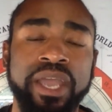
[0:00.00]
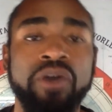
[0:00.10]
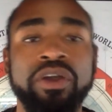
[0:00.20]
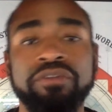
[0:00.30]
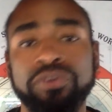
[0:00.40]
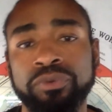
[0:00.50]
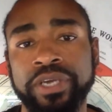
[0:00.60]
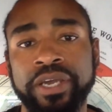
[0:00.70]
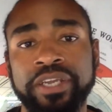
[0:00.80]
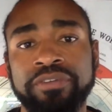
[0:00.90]
However,
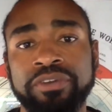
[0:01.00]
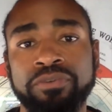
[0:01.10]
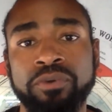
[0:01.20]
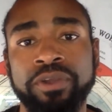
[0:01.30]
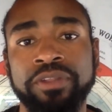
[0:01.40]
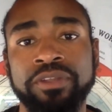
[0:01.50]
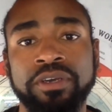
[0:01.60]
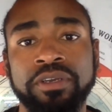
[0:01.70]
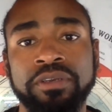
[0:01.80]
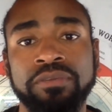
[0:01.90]
we're not even afforded
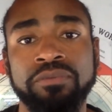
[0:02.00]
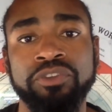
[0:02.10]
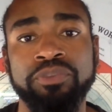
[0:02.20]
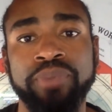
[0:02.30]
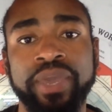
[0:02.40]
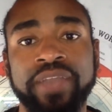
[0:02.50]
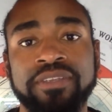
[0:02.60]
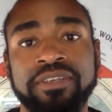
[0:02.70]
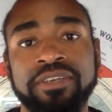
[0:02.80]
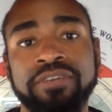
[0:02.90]
the
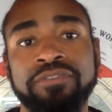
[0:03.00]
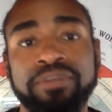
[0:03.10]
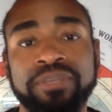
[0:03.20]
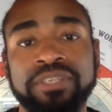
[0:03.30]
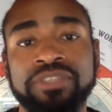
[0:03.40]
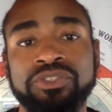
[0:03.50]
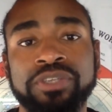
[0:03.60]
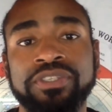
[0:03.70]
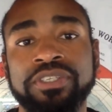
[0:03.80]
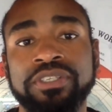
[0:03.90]
respect from these
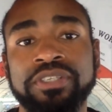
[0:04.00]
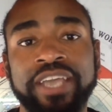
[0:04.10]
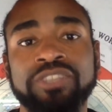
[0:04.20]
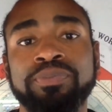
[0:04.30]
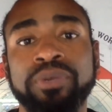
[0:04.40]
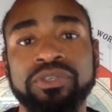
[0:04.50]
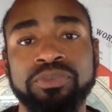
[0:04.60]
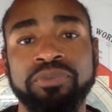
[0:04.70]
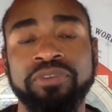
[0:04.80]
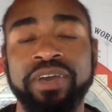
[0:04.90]
trusted
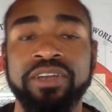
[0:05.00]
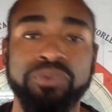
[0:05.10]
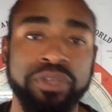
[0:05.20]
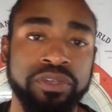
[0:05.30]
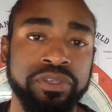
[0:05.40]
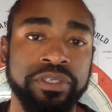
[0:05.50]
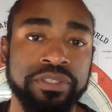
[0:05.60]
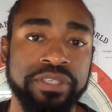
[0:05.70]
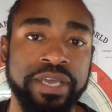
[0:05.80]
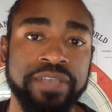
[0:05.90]
experts to provide us with
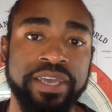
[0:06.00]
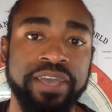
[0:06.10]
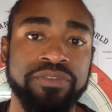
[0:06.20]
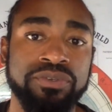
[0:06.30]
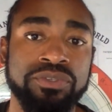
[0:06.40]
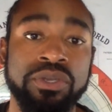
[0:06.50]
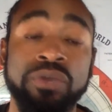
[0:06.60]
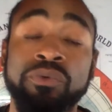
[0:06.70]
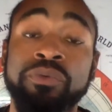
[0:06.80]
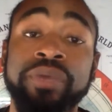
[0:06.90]
clear, concise answers
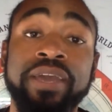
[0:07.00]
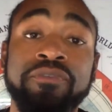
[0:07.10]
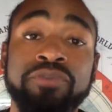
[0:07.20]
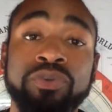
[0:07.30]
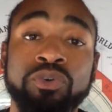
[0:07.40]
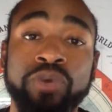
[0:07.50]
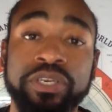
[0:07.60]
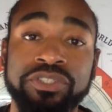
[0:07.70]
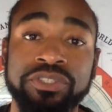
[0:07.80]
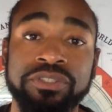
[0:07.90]
when we have real
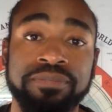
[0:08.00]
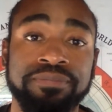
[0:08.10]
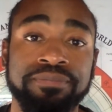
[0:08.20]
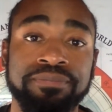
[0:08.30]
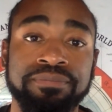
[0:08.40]
questions.